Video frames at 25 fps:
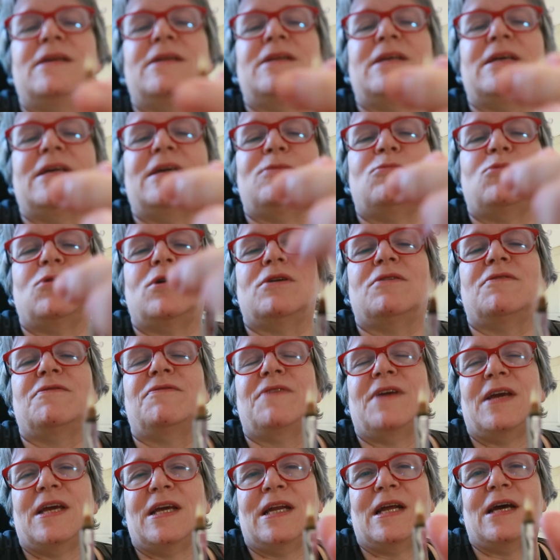it, it will
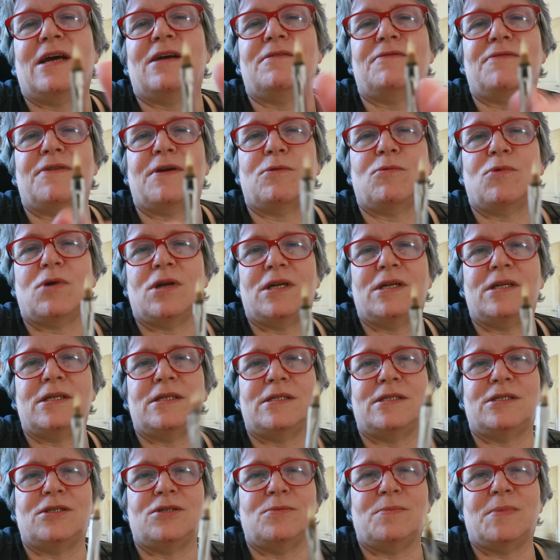fan out if I wanted
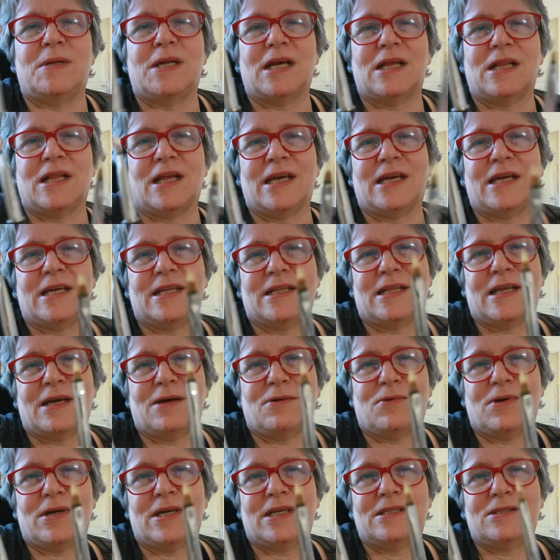it to, but I like it
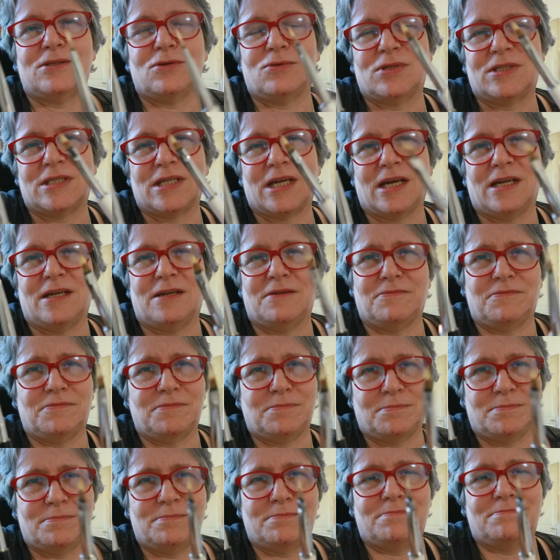that way. So it's kind of
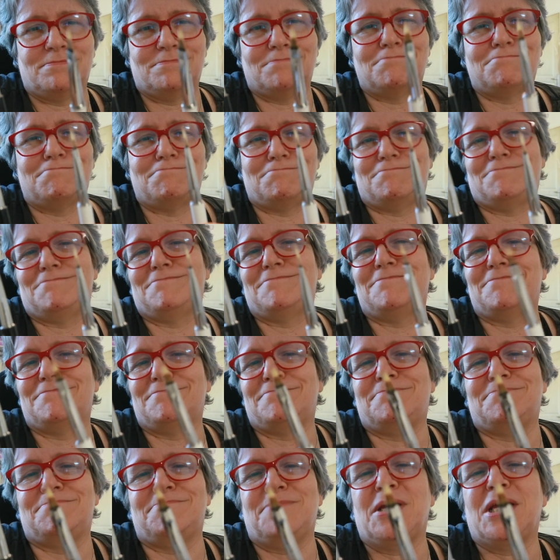
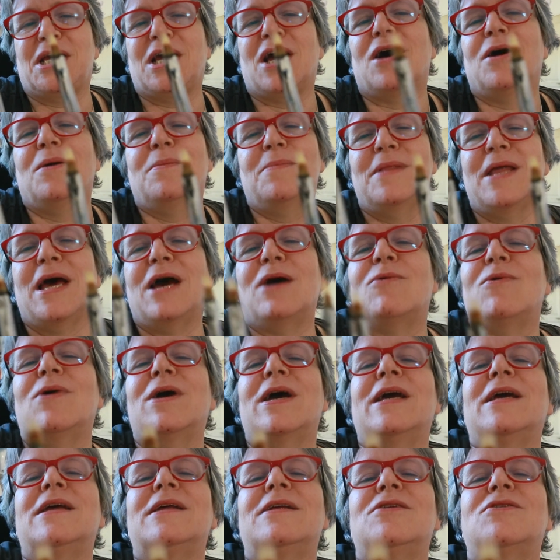become that
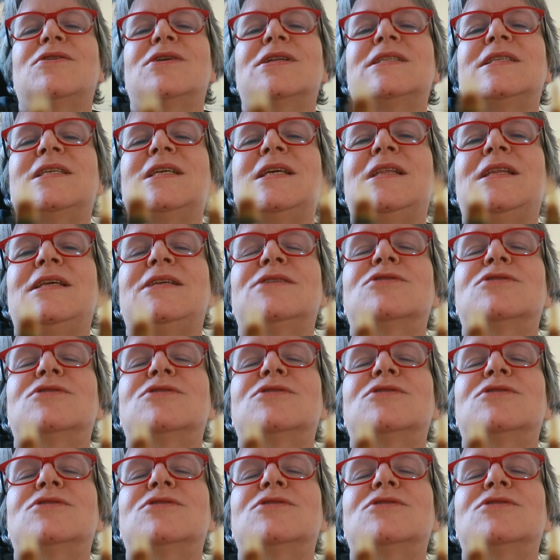way. You can see